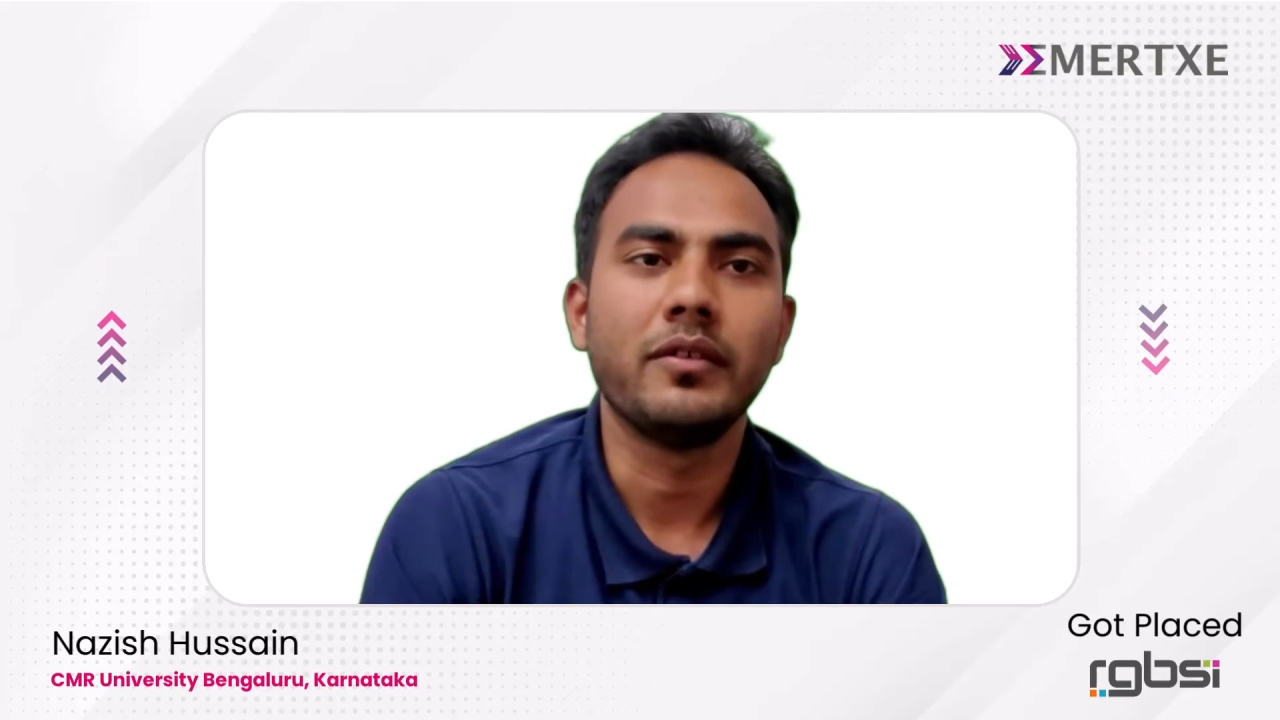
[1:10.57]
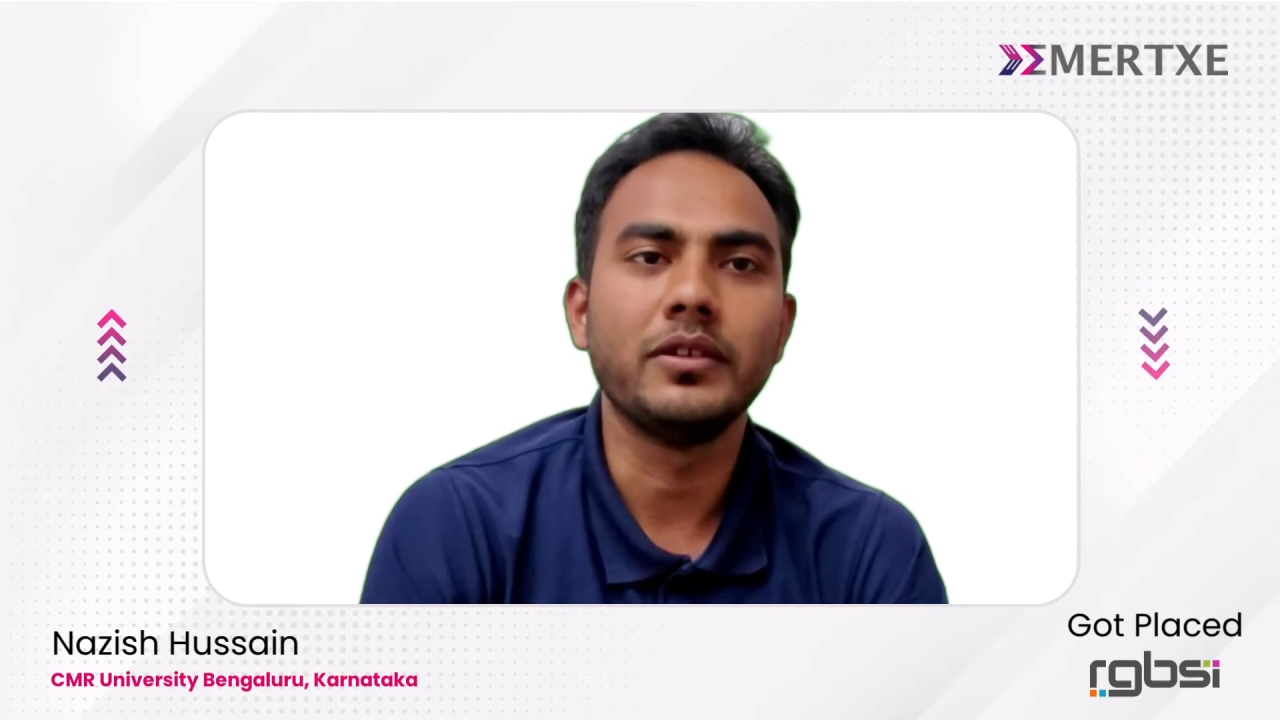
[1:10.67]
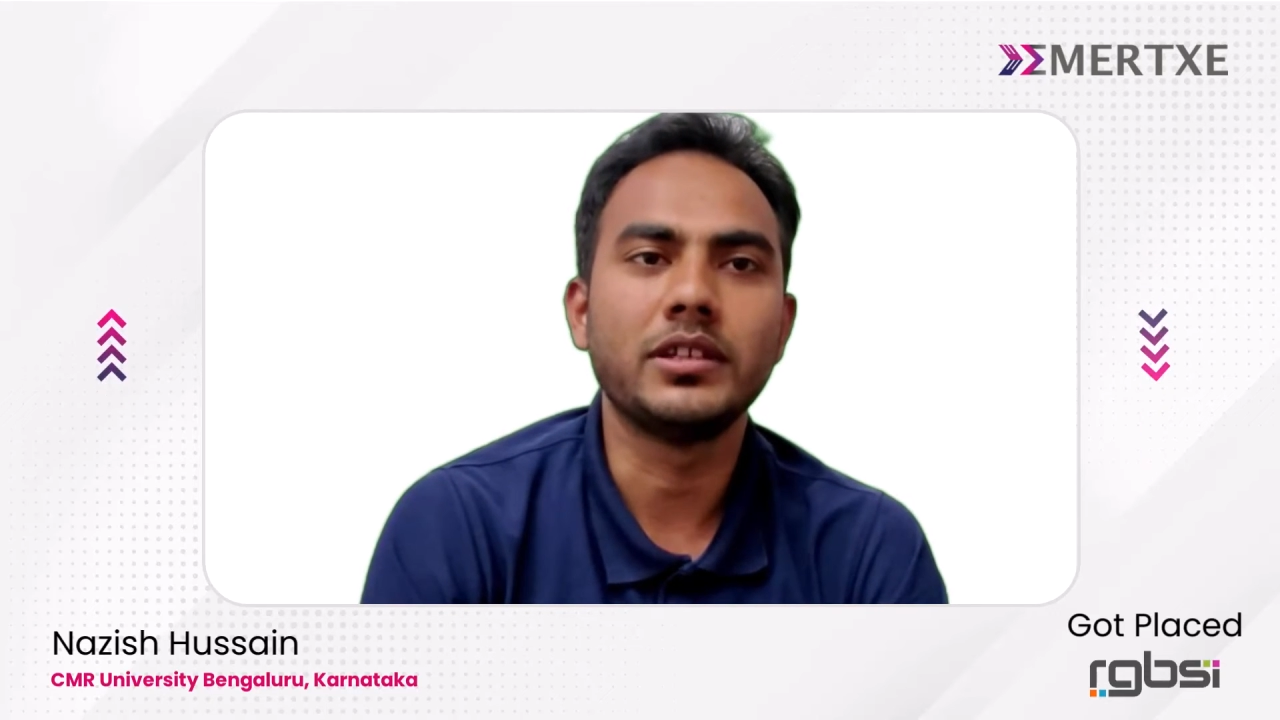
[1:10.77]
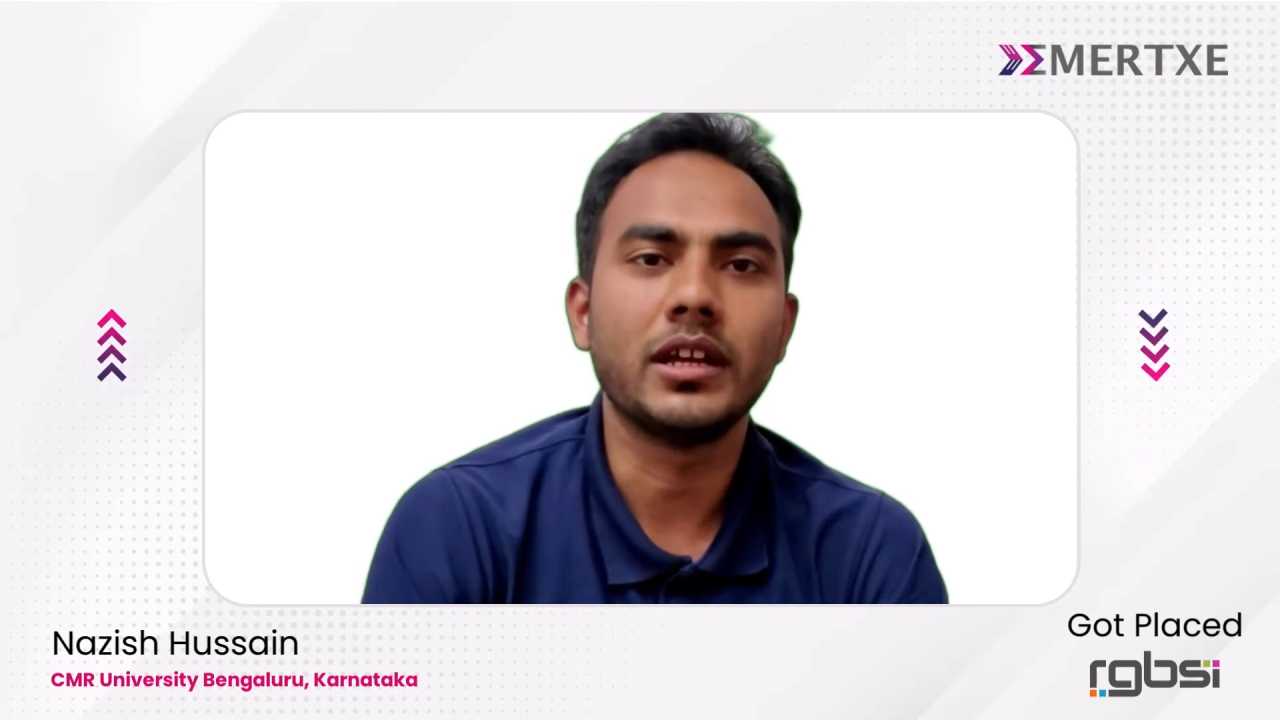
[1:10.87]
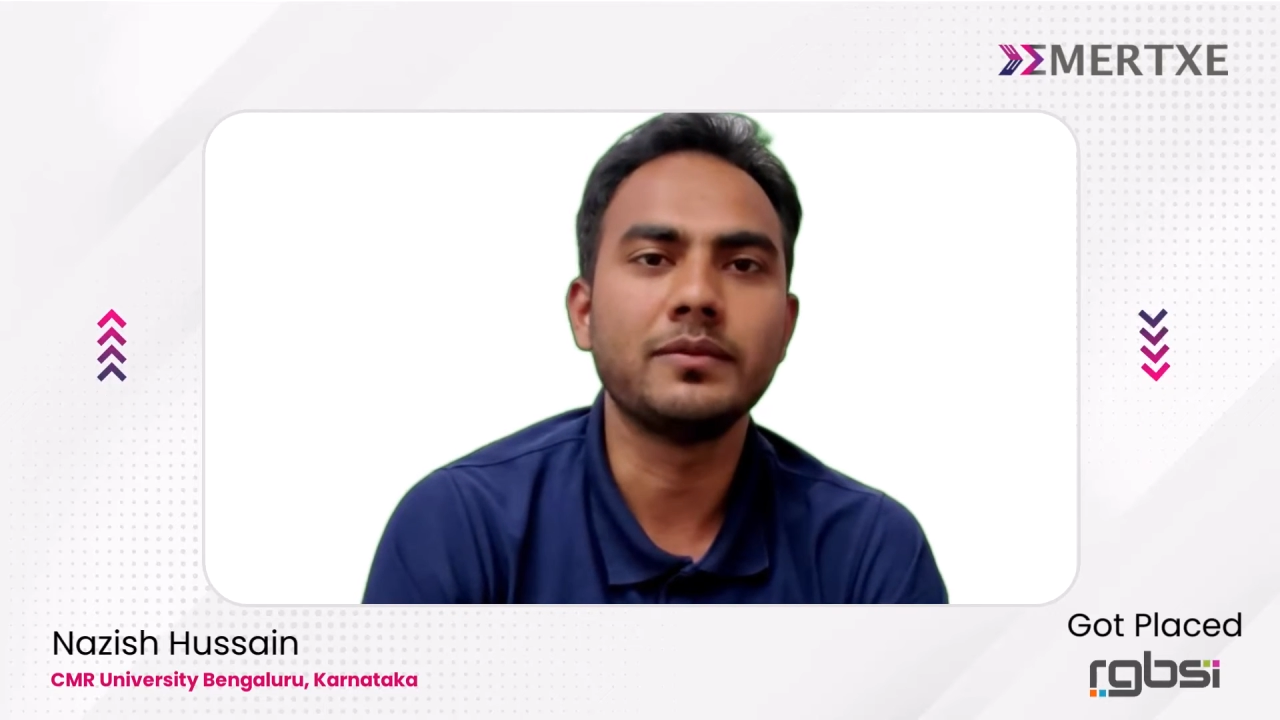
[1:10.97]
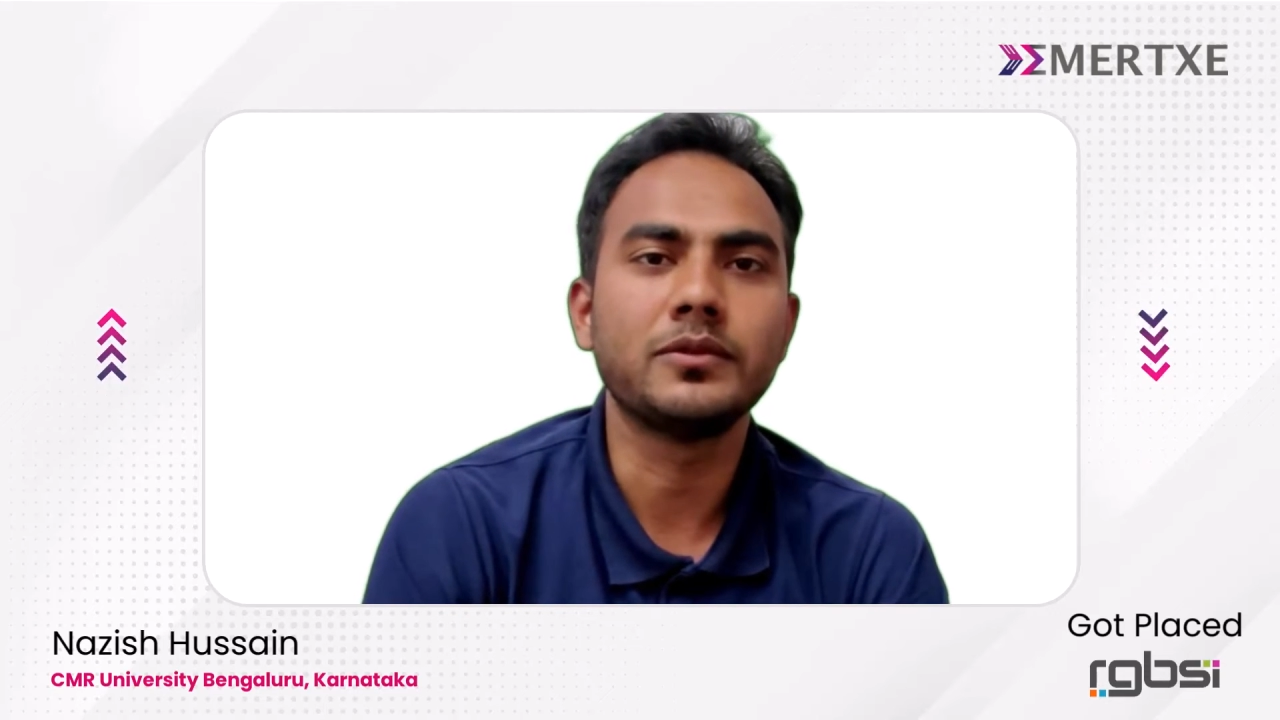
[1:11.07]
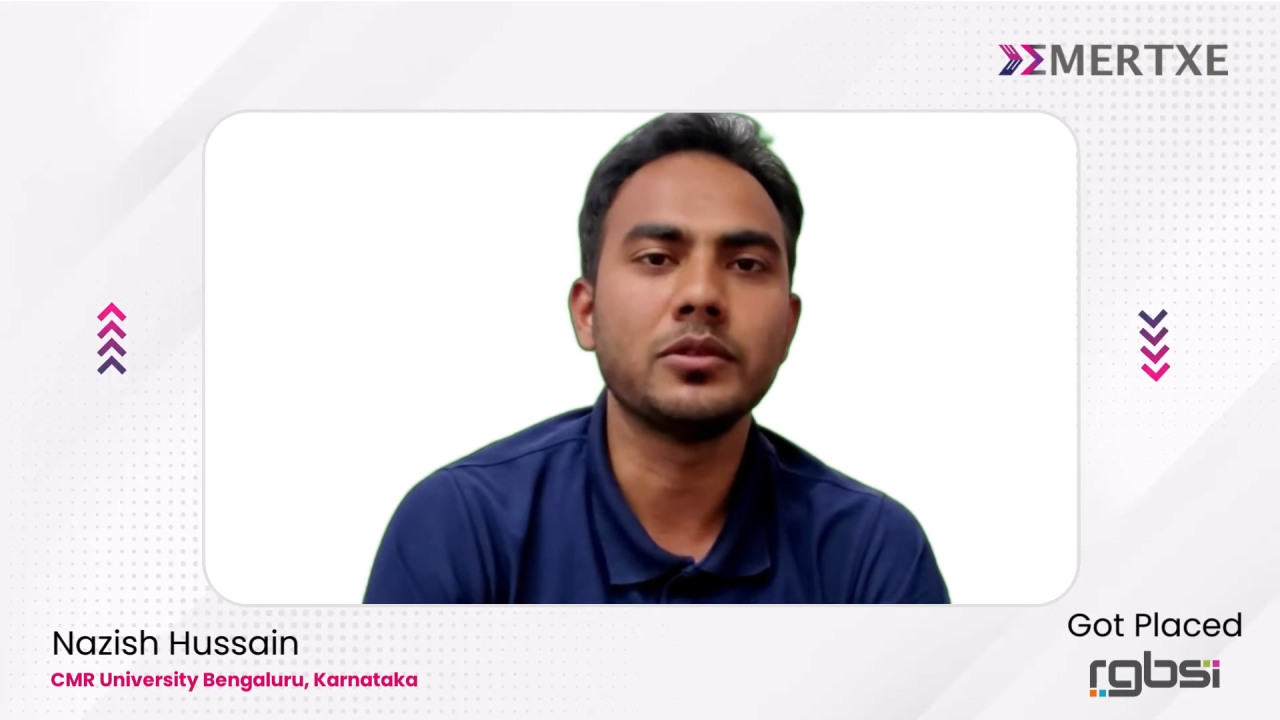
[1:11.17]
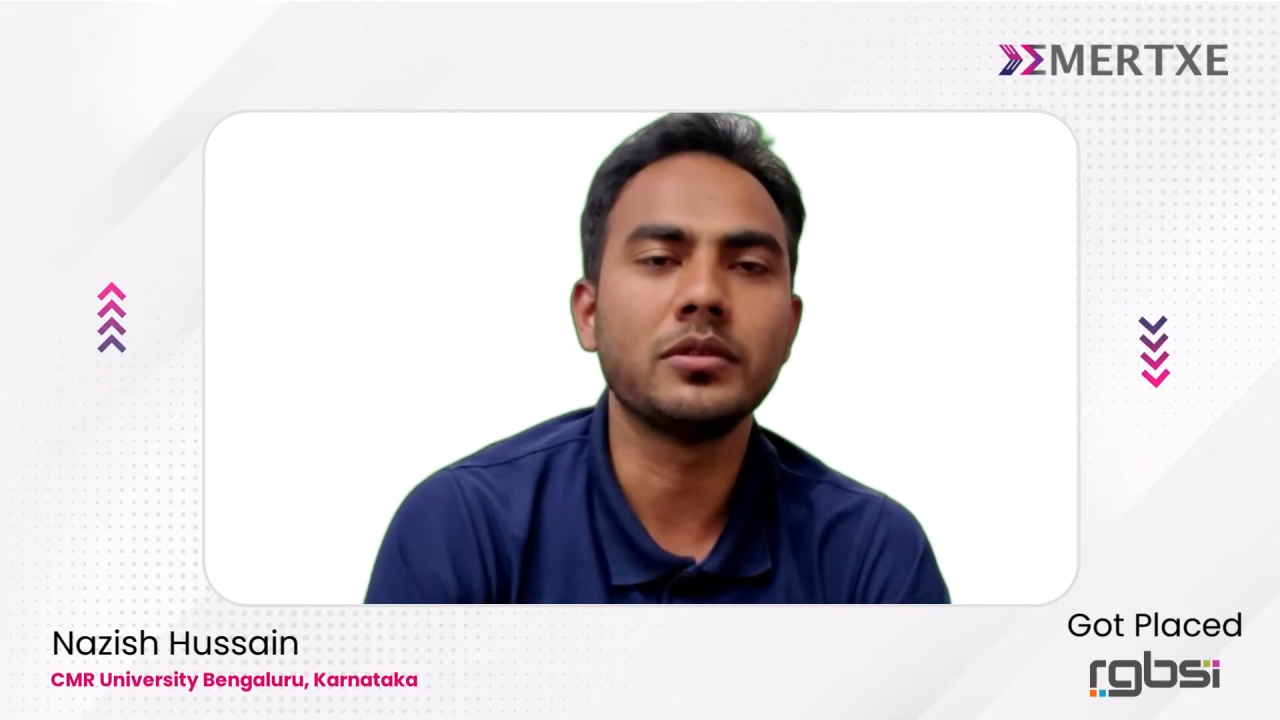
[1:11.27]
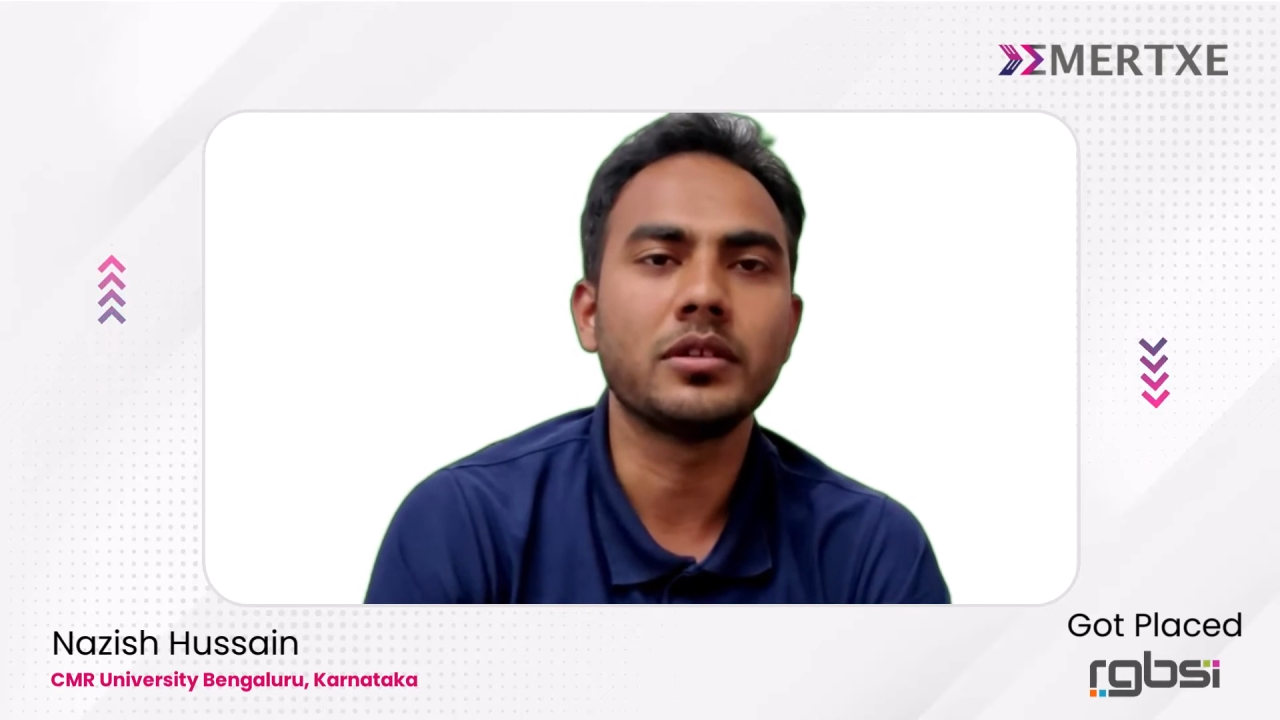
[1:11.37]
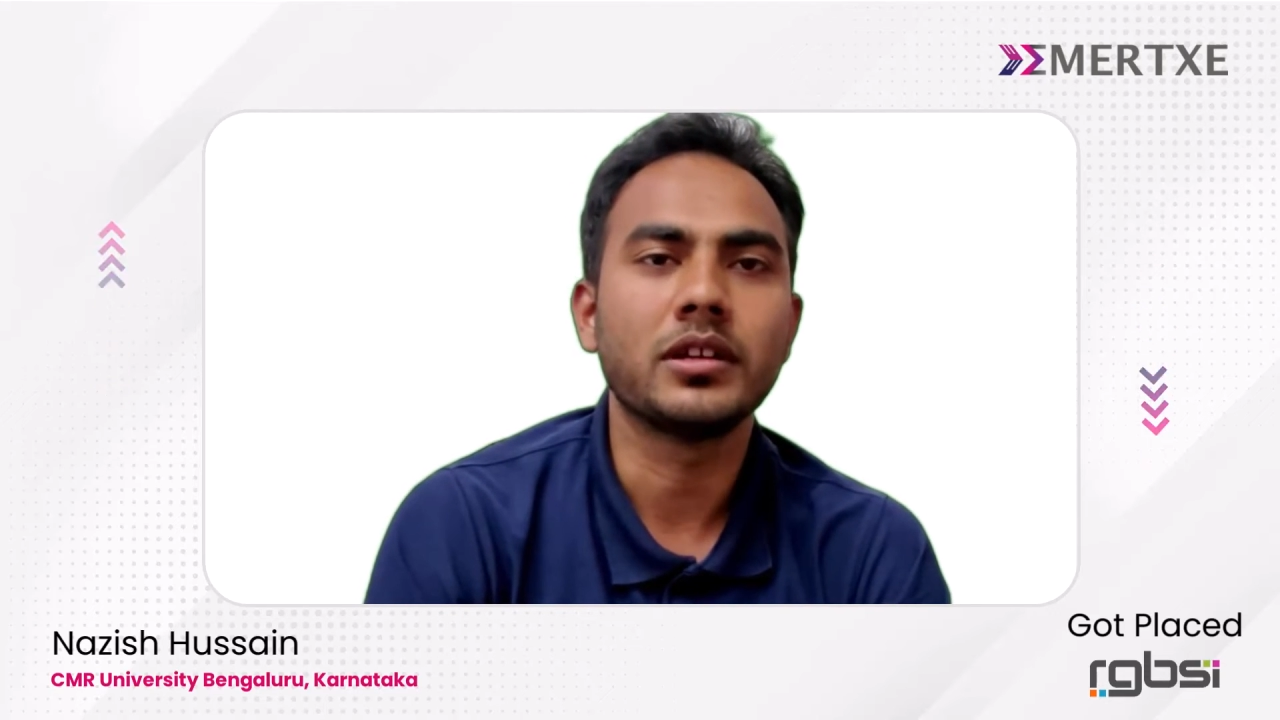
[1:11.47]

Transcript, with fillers: which helped to